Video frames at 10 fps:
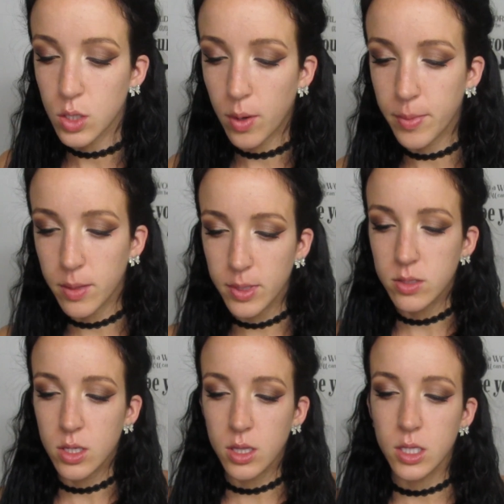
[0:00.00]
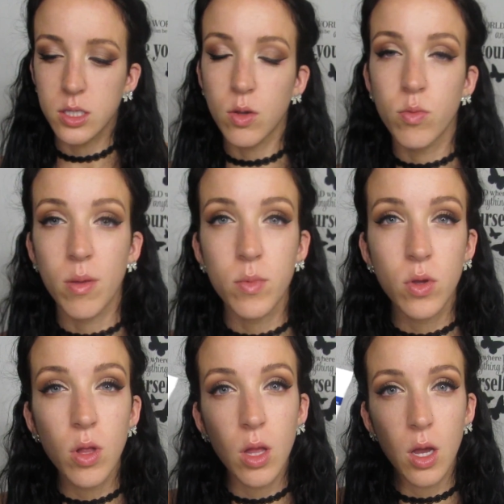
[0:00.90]
So I'm going to be using this
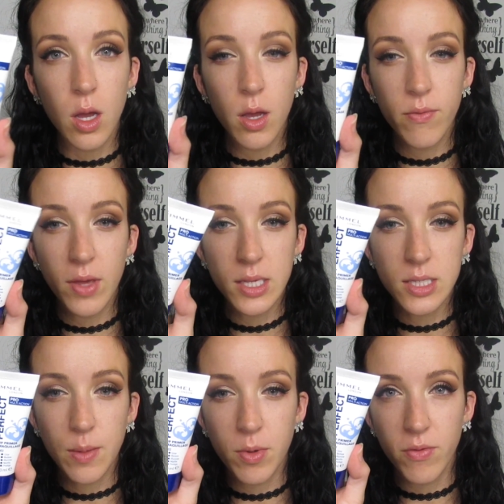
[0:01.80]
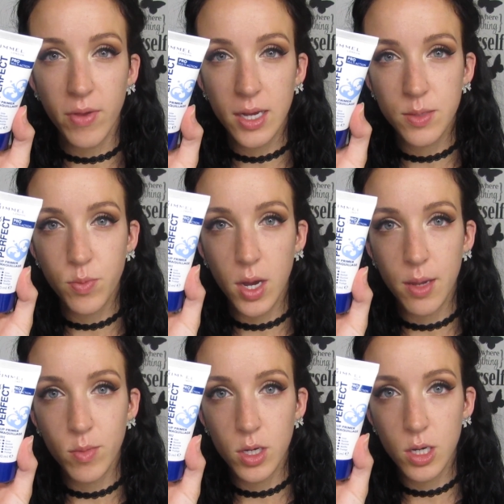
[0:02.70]
Rimmel Fix and Perfect
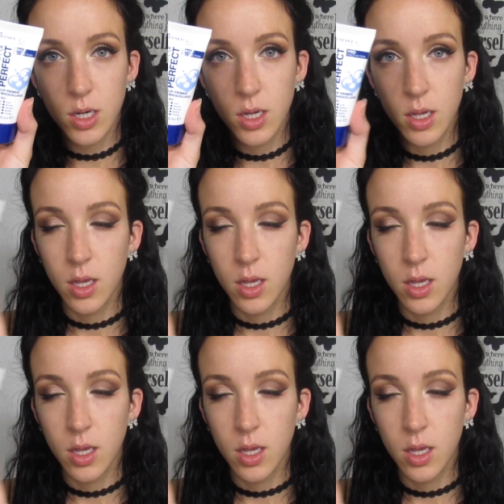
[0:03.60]
primer.